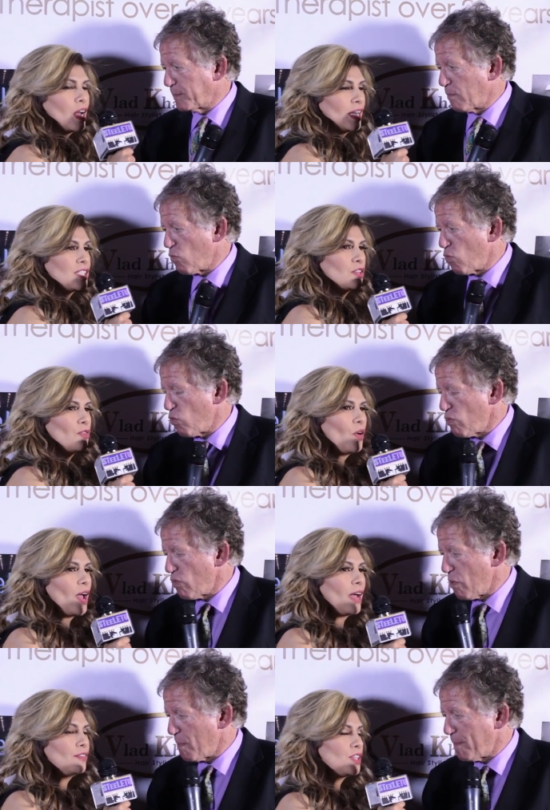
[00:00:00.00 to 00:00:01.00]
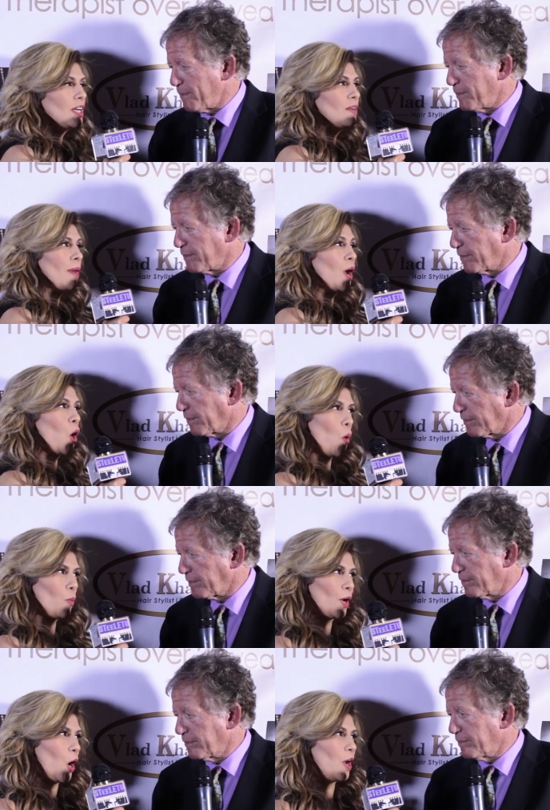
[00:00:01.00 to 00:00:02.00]
Speaker 1: Lesavoy, I've done my
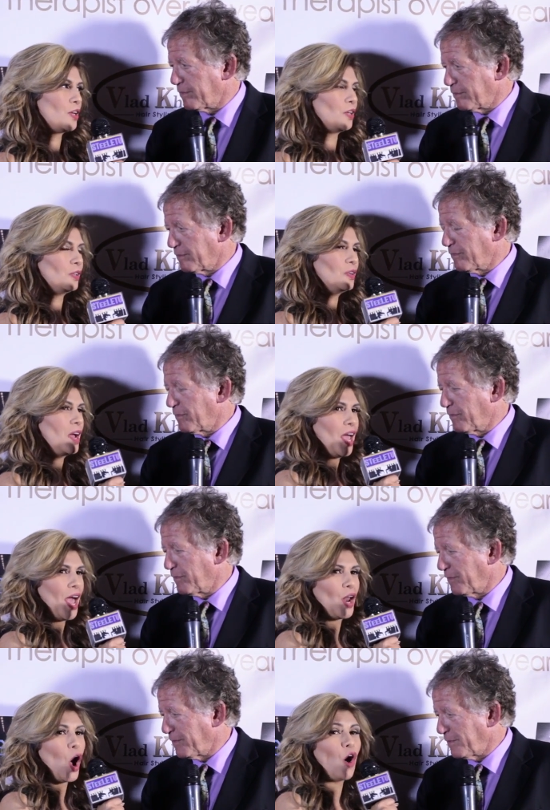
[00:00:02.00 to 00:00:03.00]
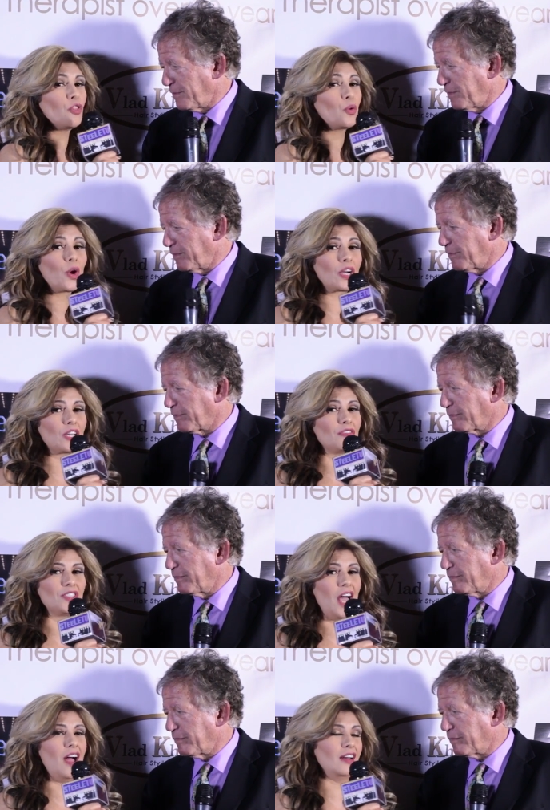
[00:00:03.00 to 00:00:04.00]
homework on you and all the work you've
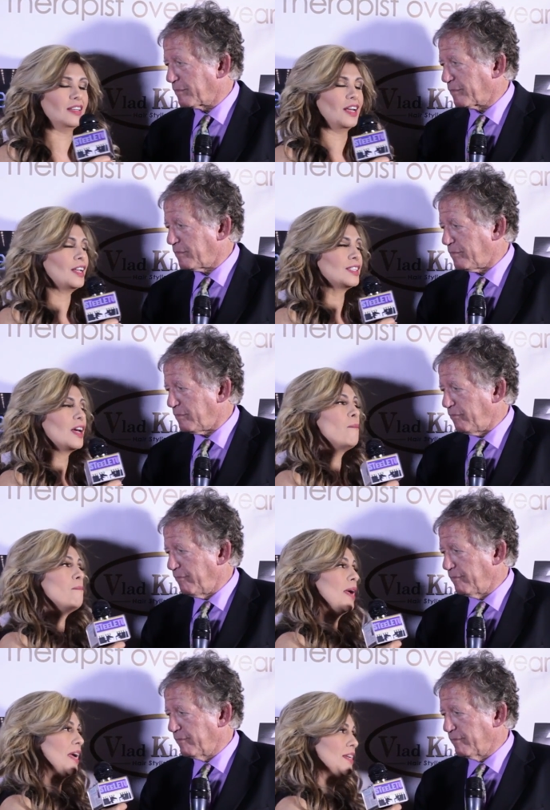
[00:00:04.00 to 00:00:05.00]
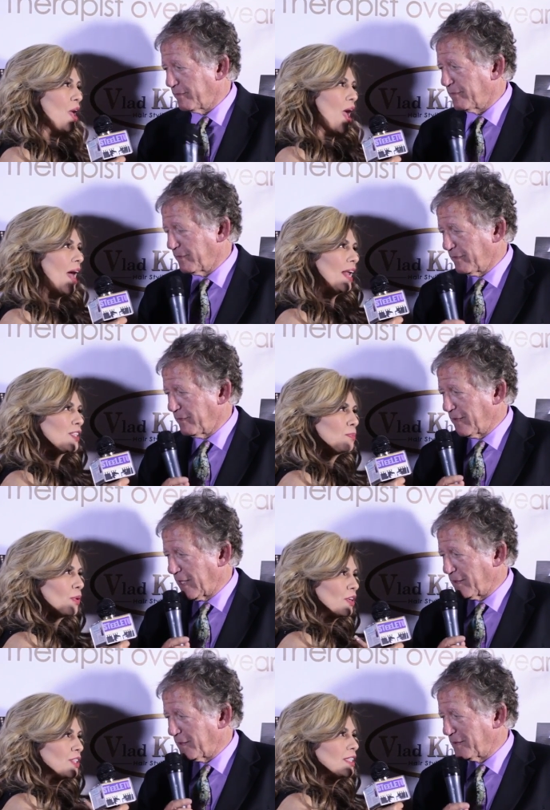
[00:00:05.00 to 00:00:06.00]
done. It's amazing. And as a
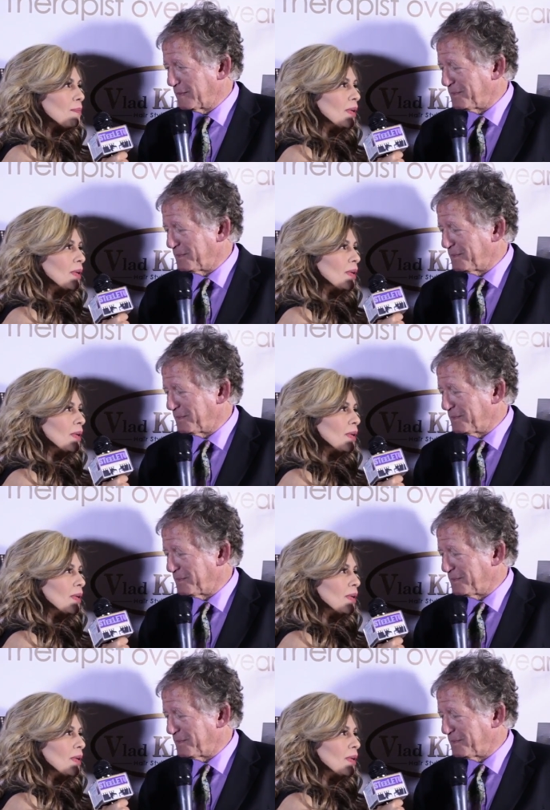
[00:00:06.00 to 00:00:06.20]
person that